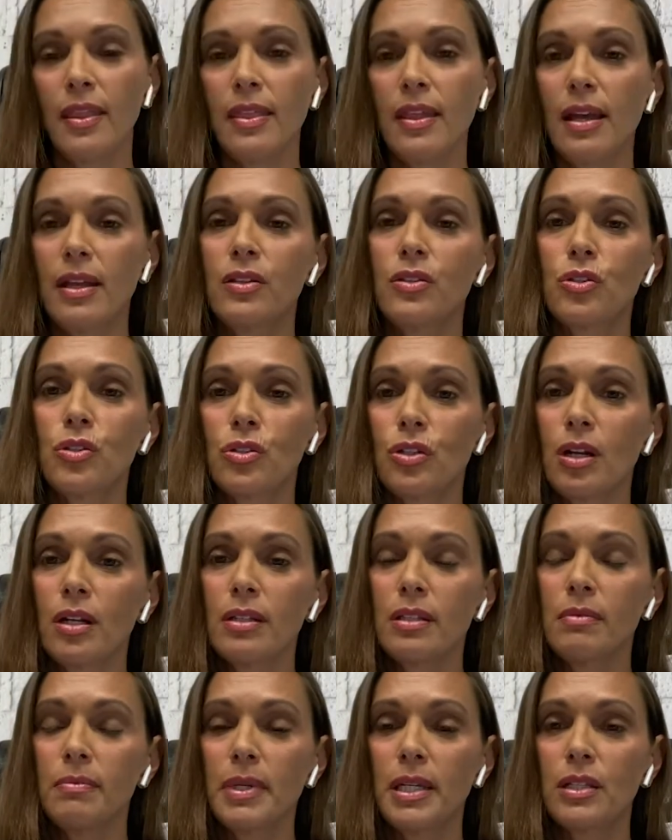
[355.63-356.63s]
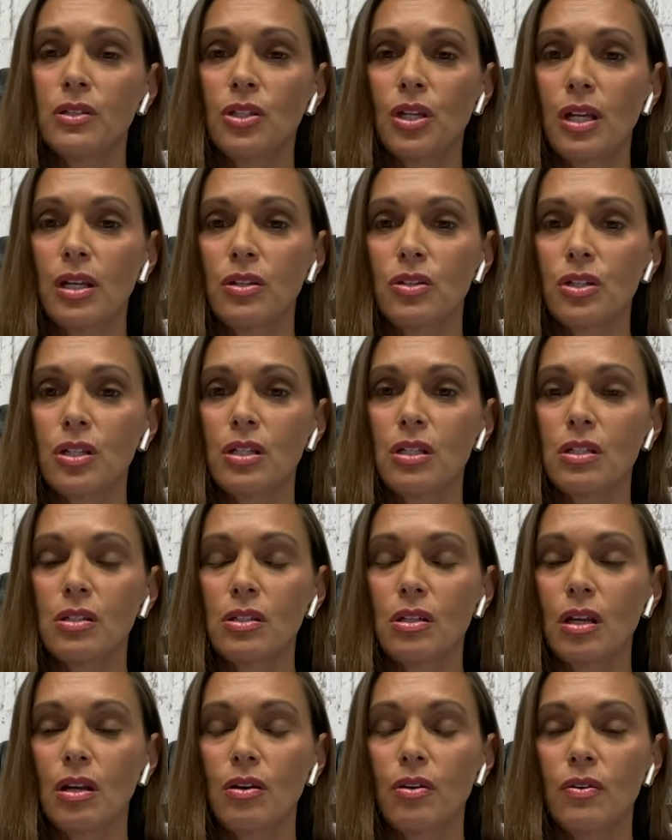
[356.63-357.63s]
then start to make
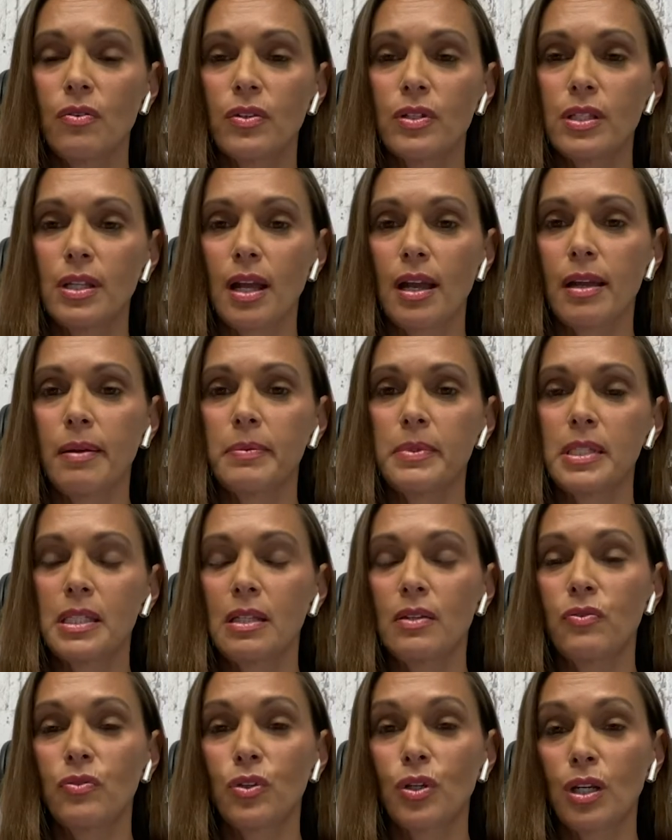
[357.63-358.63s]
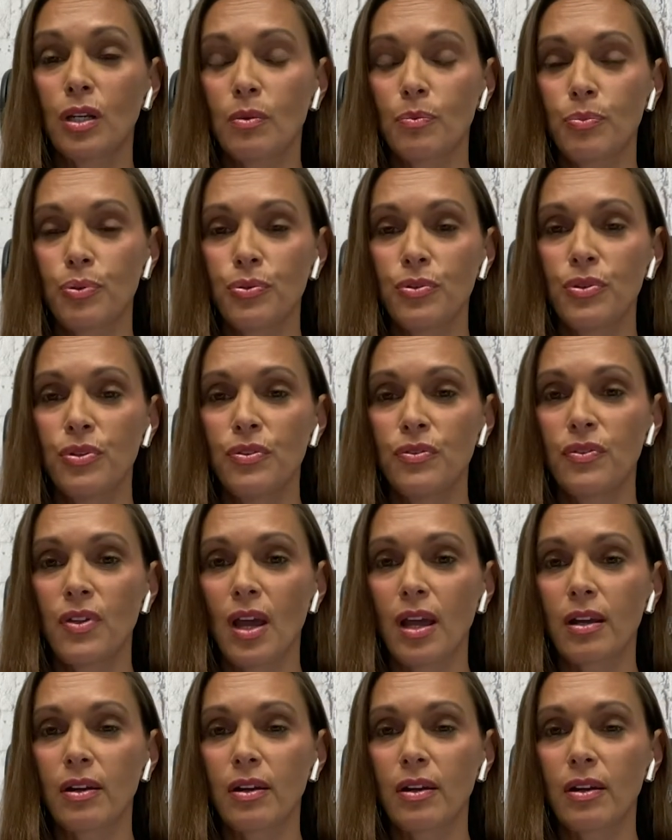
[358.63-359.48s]
changes over time to see if you can improve that